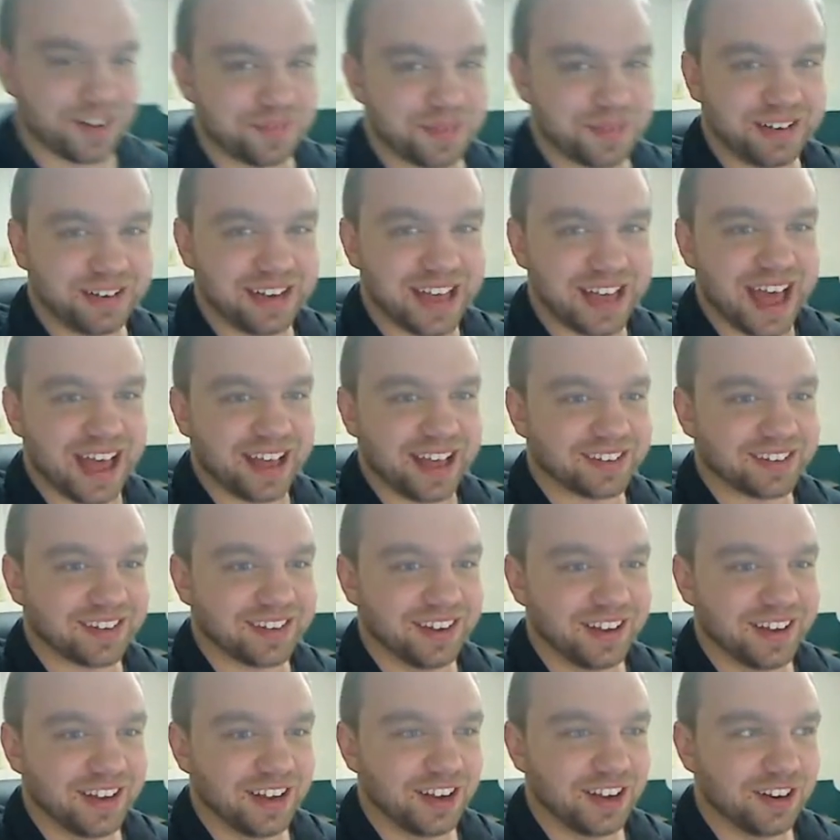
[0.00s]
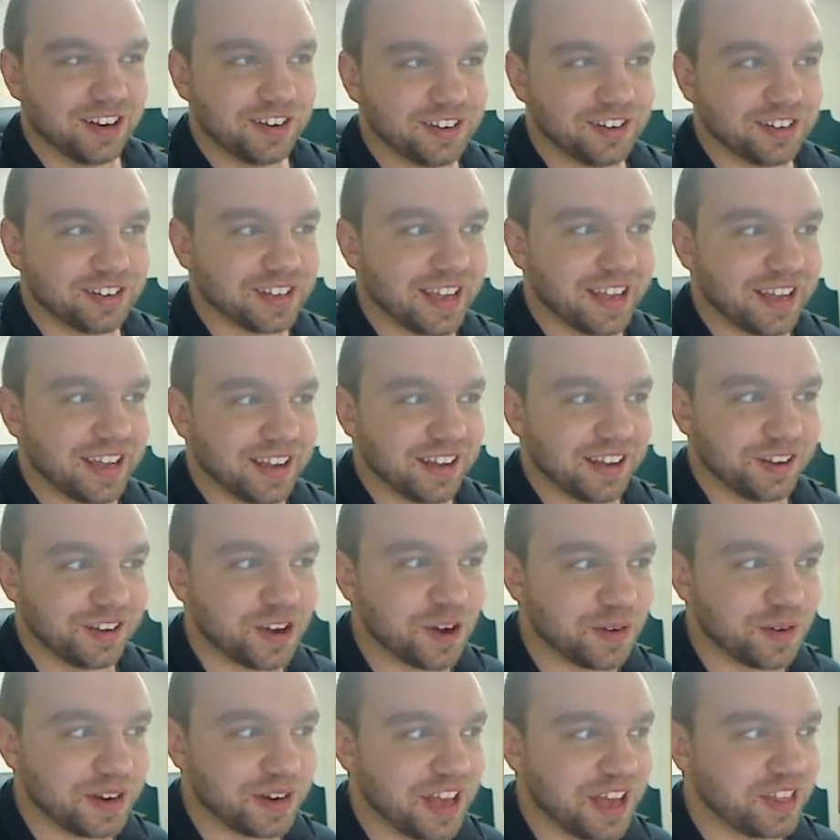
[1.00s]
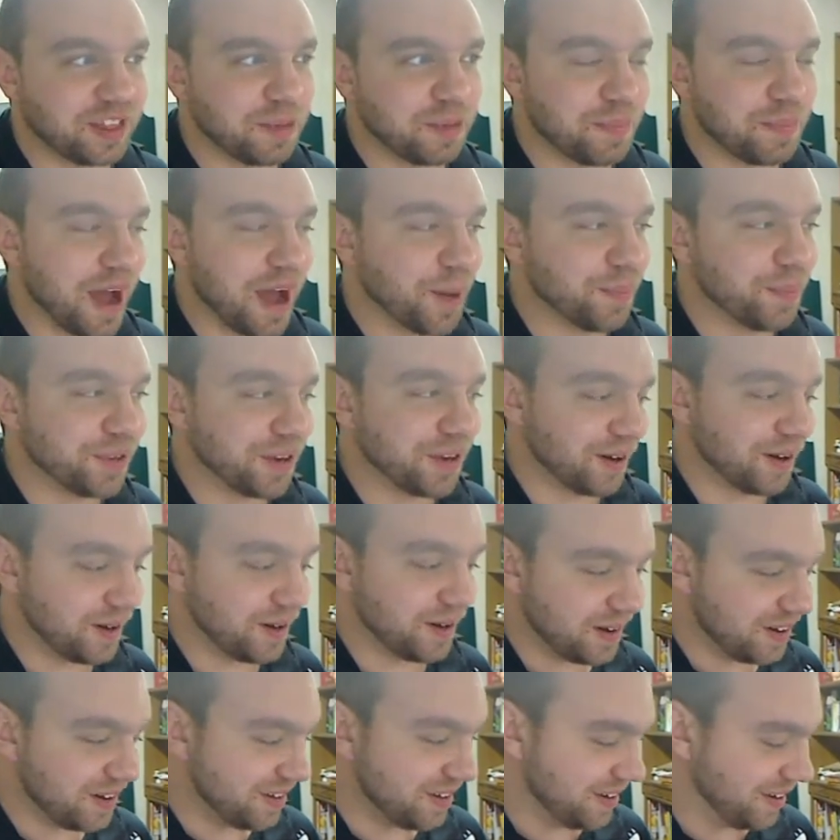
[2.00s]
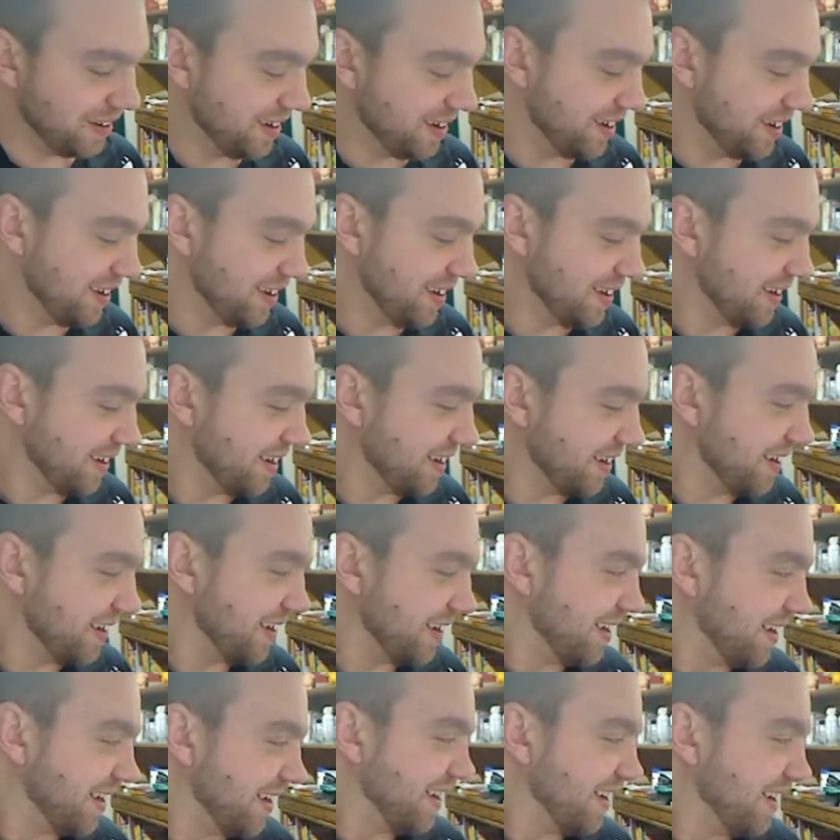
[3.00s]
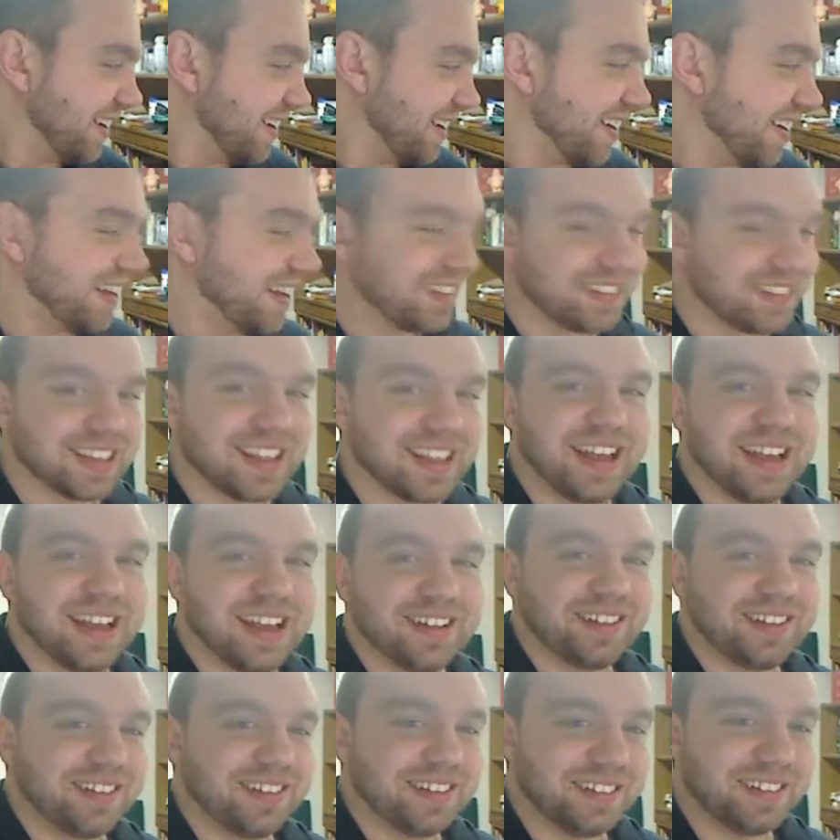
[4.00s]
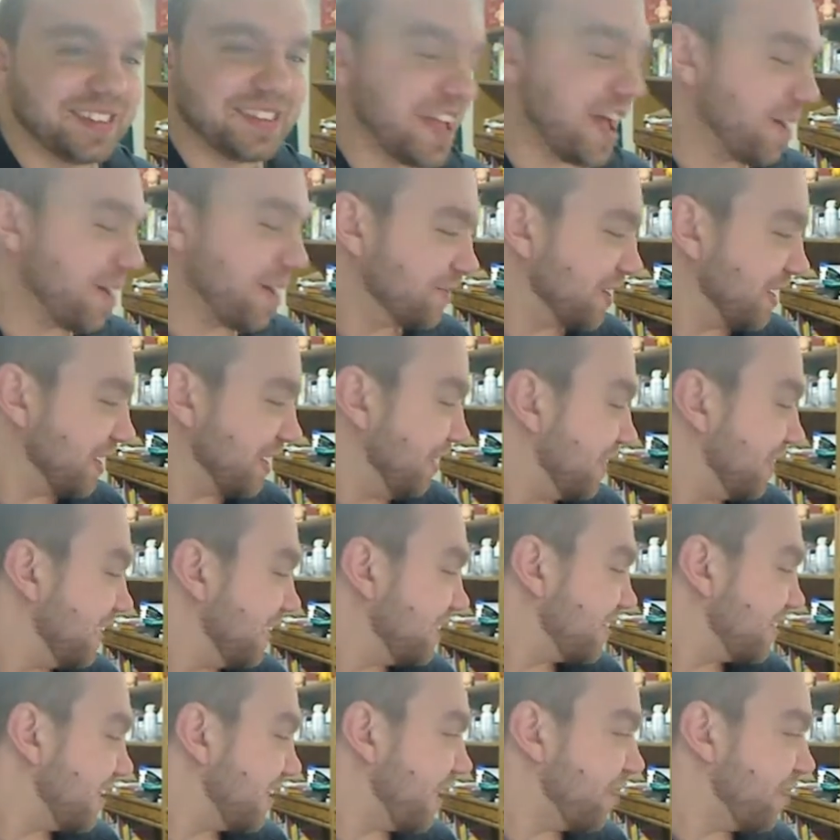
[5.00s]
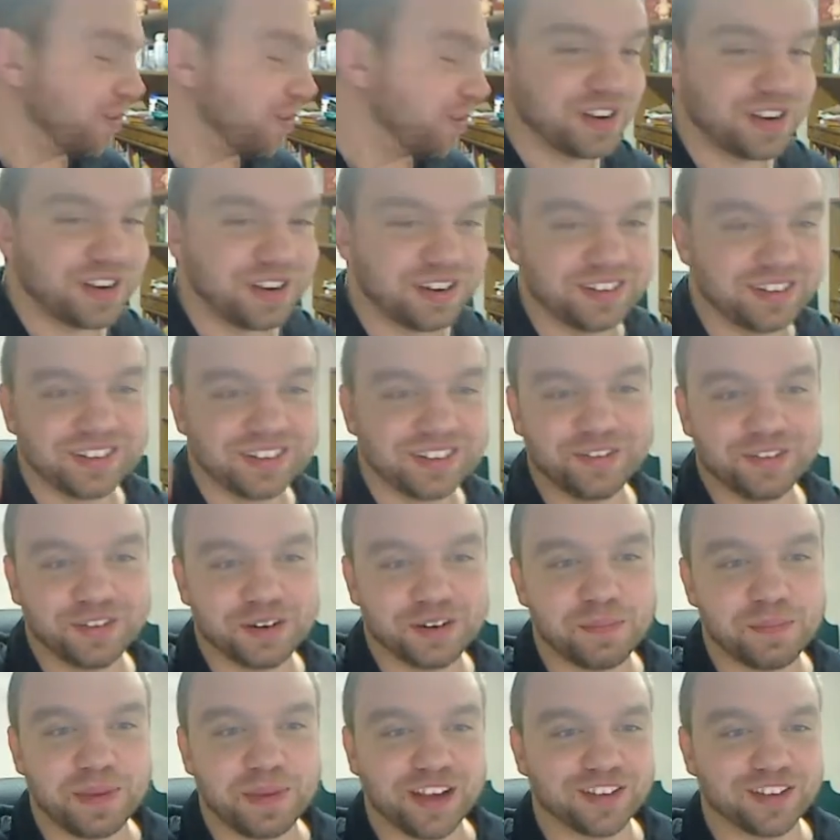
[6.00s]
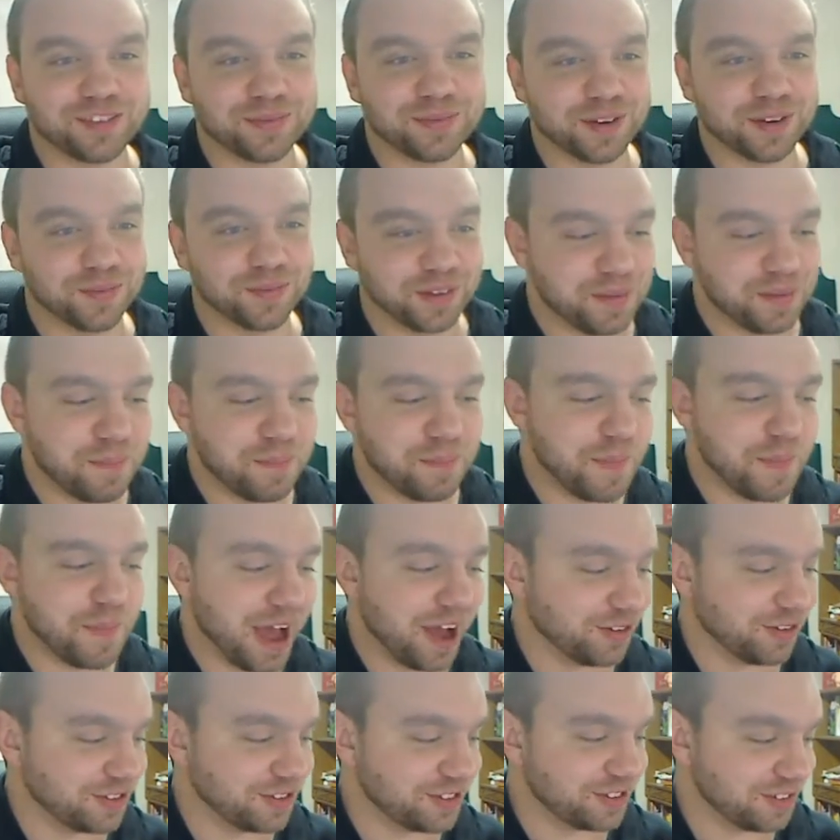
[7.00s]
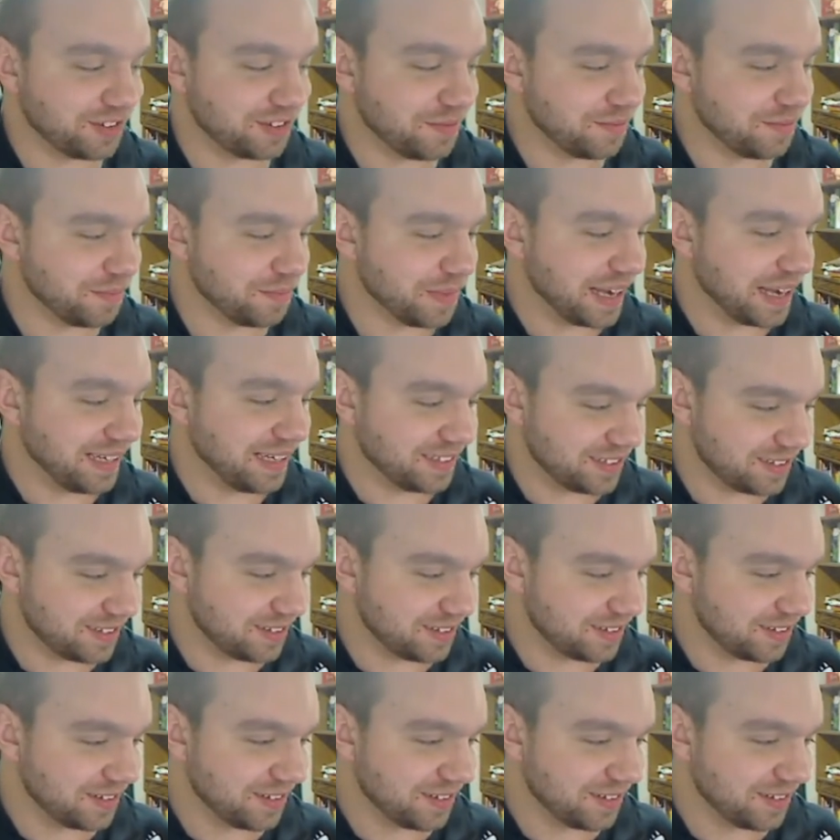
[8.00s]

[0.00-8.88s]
my desk, just like going at the Pop-Tart. And it's like times like this that I wish I didn't live in a basement when mice